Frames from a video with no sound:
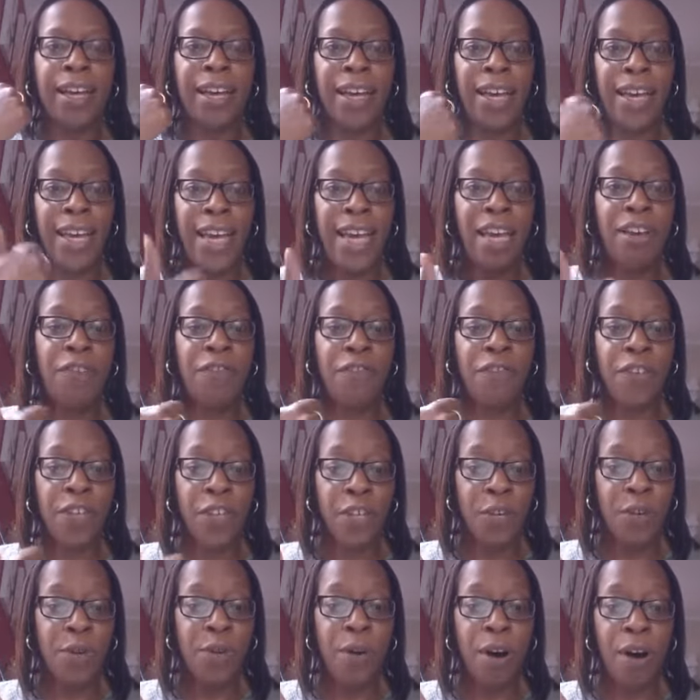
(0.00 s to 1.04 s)
if
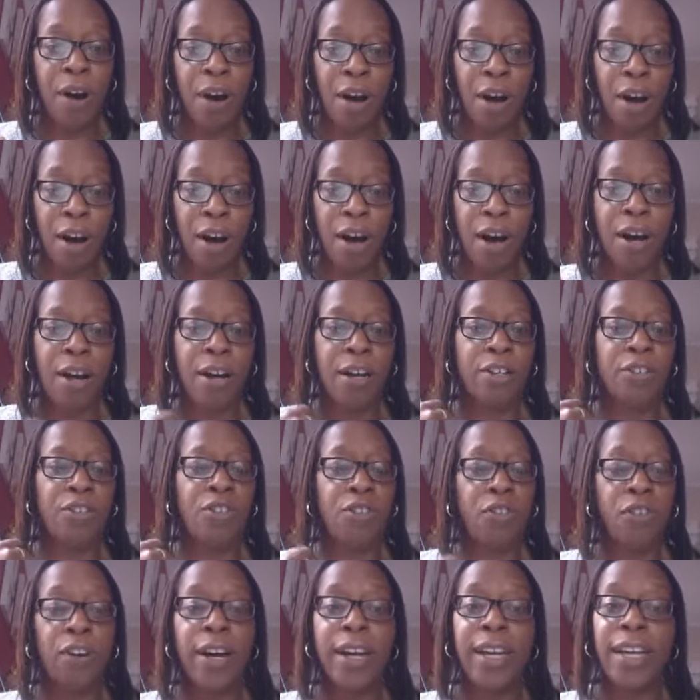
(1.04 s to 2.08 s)
you are
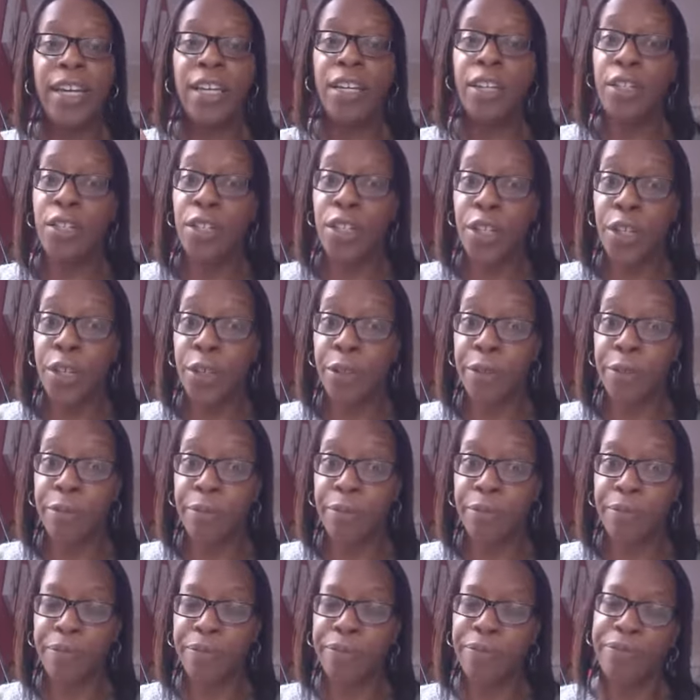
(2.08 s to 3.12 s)
trying to
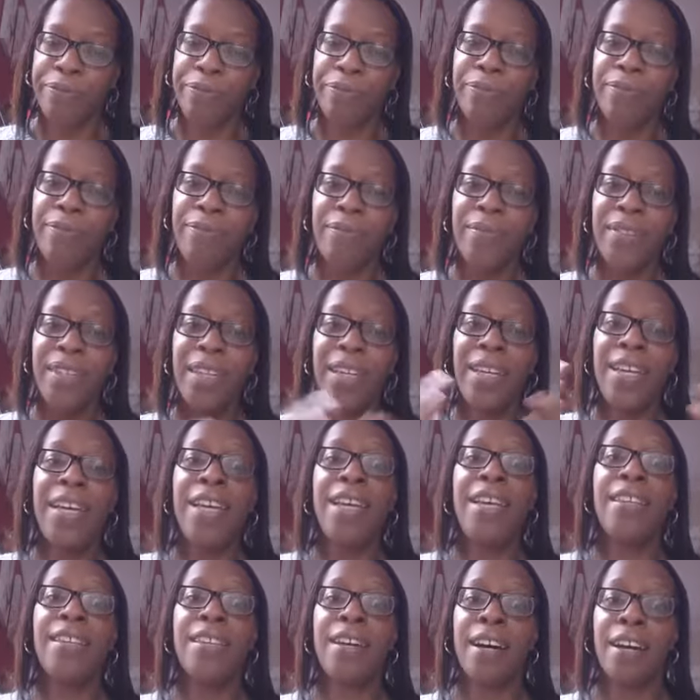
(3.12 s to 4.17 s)

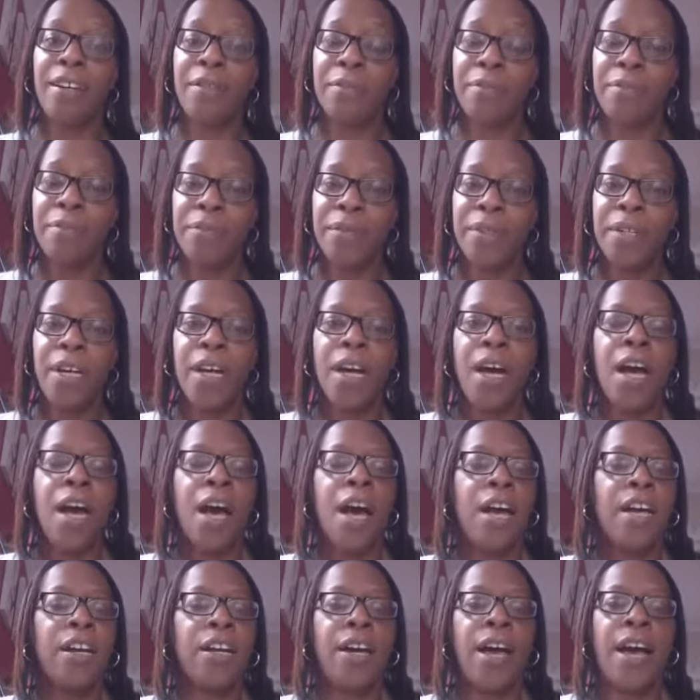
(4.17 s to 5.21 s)
either
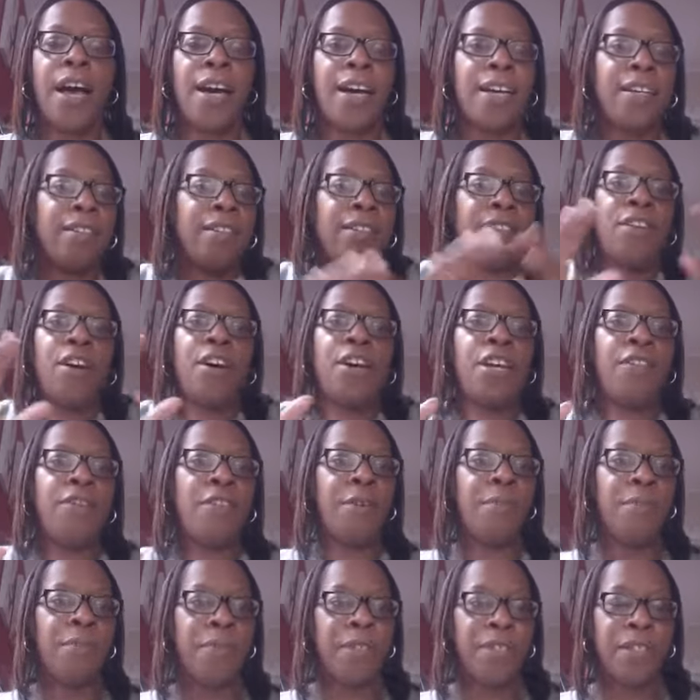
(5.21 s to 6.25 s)
uh, start your
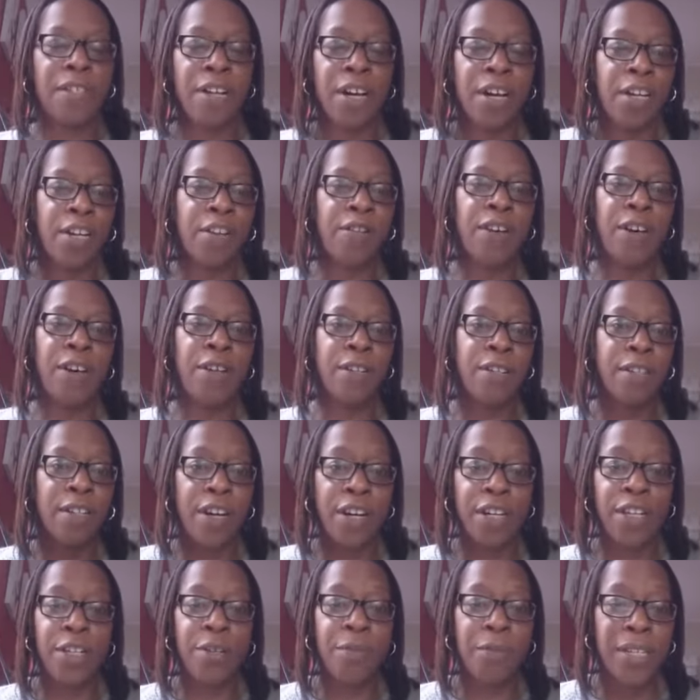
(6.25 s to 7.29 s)
own, start your own, start
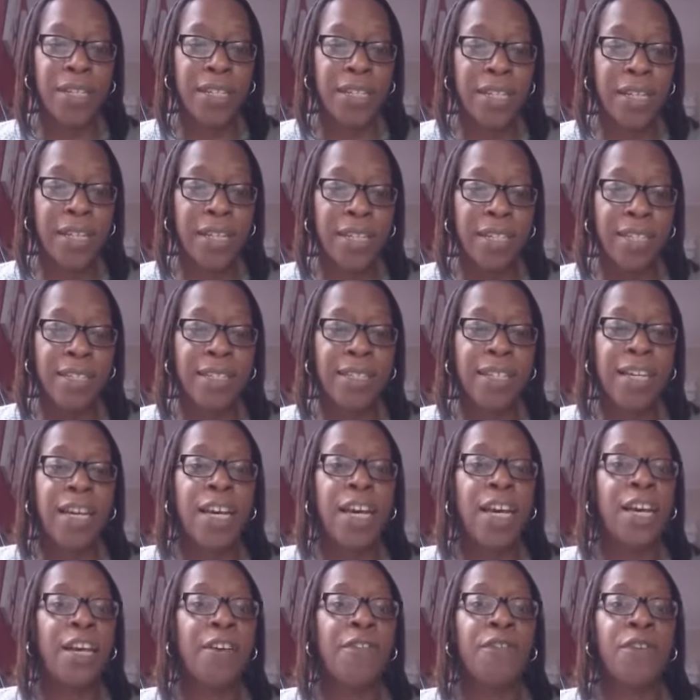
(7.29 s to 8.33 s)
a new business,
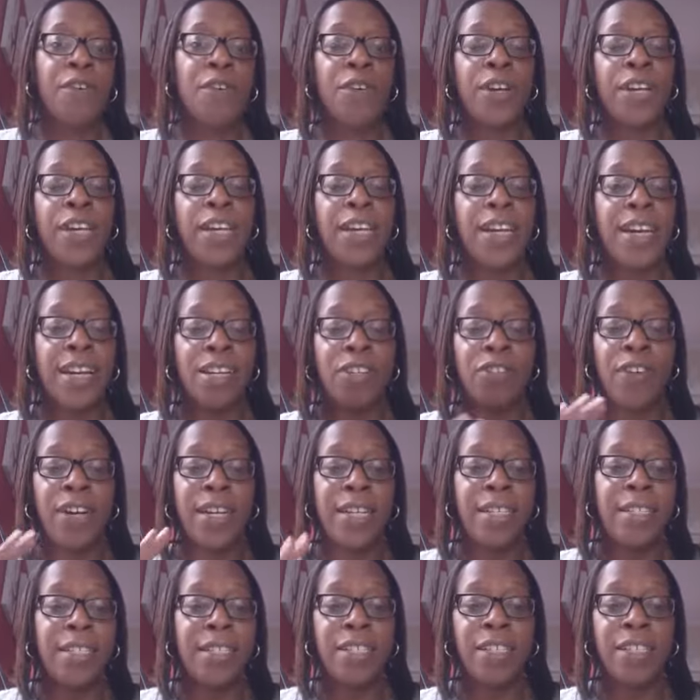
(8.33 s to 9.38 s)
if you're looking at
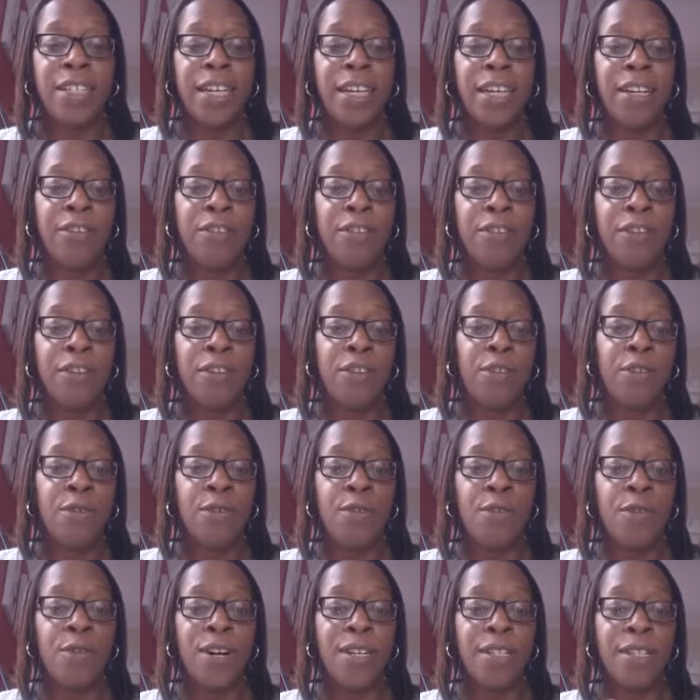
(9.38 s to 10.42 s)
transitioning
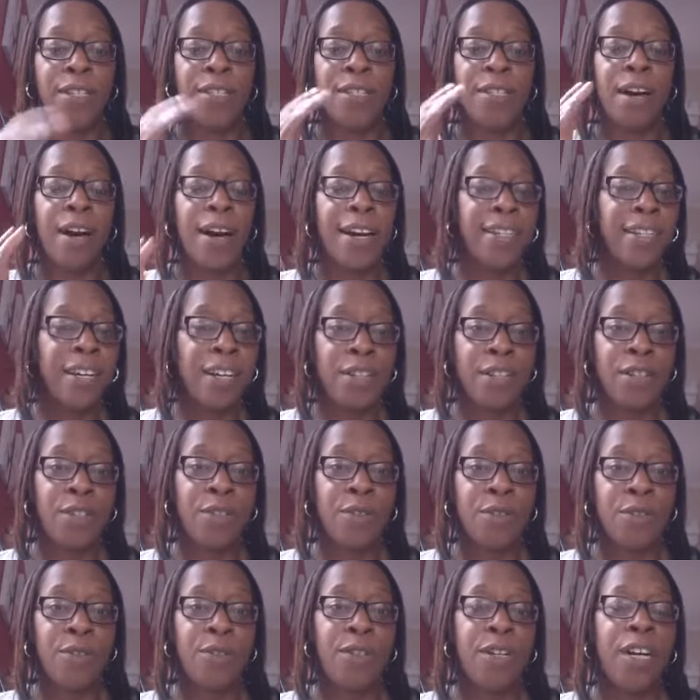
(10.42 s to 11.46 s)
your side
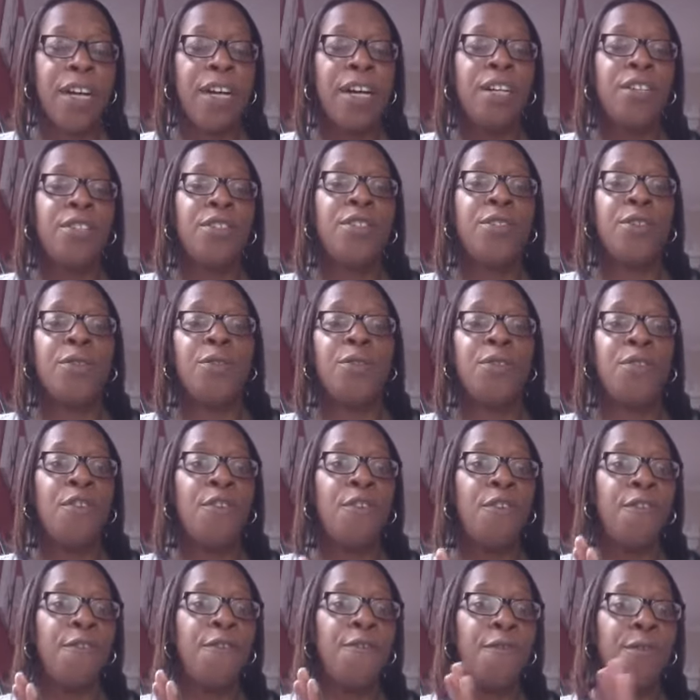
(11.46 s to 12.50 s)
hustle to
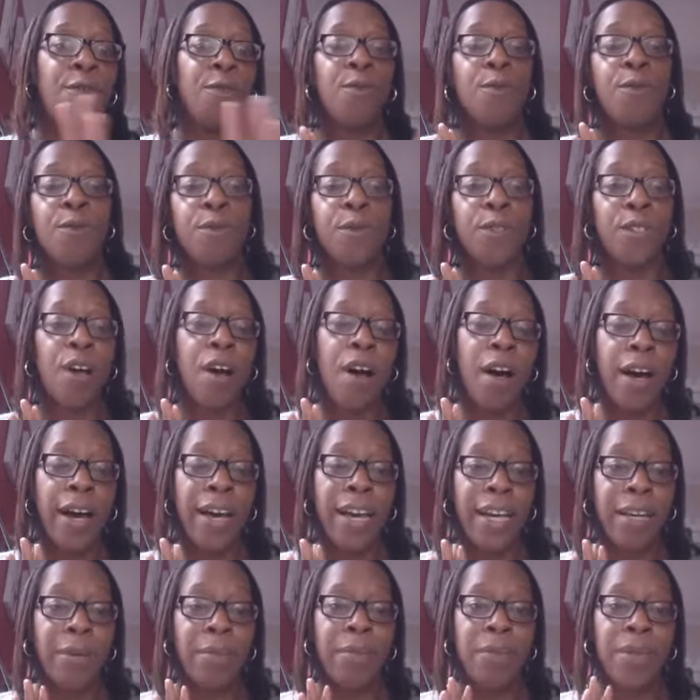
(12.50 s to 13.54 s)
your
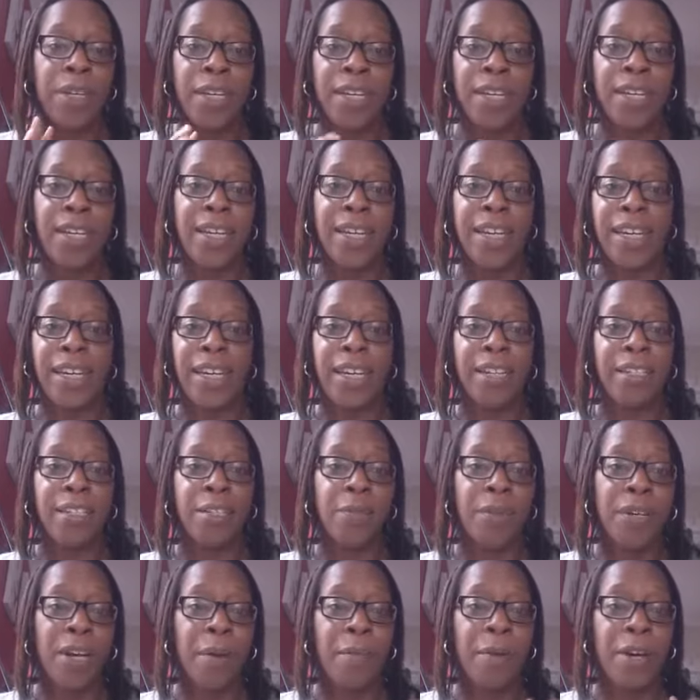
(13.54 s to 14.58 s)
full-time gig, to
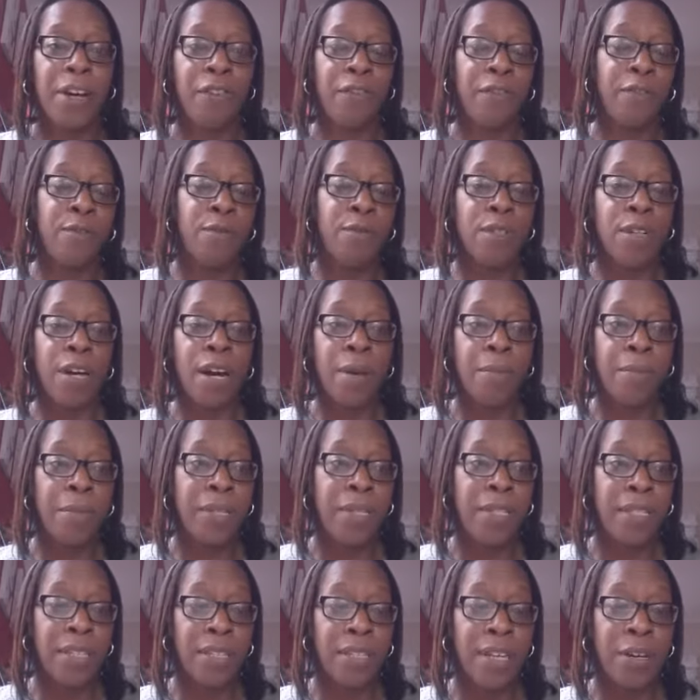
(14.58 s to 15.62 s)
becoming a full-time
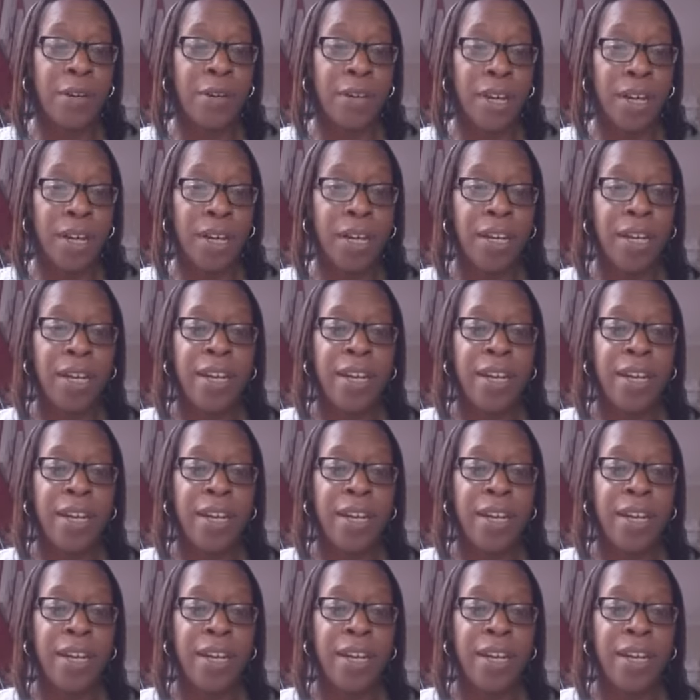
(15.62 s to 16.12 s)
business owner,